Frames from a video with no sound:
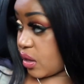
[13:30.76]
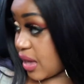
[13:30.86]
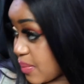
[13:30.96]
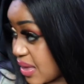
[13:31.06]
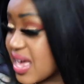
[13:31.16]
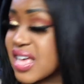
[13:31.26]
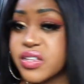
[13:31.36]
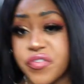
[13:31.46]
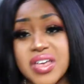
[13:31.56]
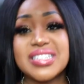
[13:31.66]
get me
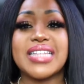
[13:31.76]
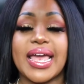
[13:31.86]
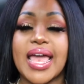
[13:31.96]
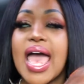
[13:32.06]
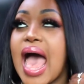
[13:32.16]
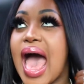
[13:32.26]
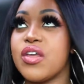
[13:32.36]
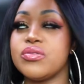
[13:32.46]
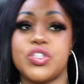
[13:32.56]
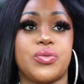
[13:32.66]
so first date i
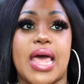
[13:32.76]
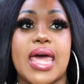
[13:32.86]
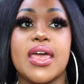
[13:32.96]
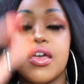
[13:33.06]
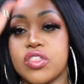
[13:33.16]
don't do that